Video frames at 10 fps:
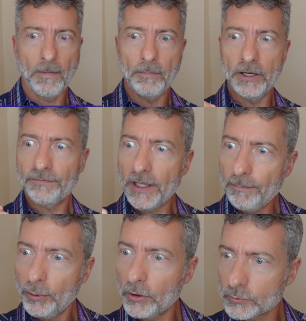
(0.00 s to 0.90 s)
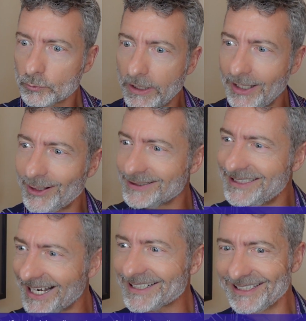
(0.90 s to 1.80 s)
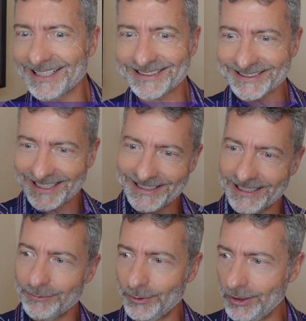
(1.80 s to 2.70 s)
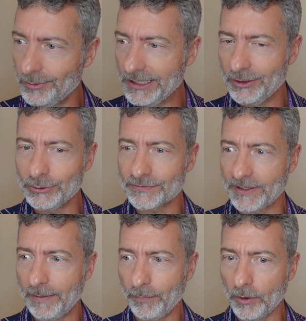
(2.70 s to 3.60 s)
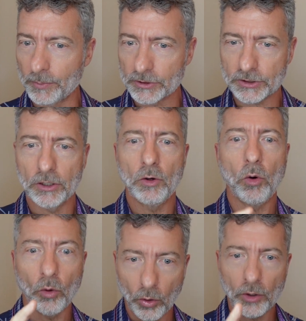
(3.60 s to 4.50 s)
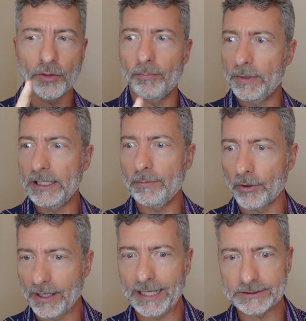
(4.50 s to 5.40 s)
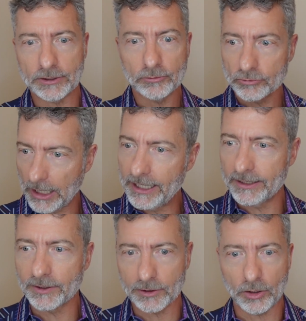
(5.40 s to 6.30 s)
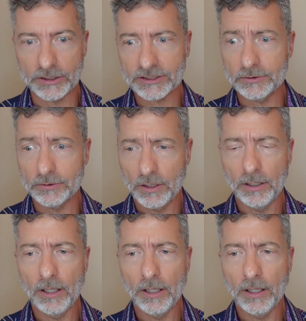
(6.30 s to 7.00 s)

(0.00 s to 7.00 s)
But if they put "we are debt collectors," anything we use for that purpose, or the mini-Miranda right in the lawsuit,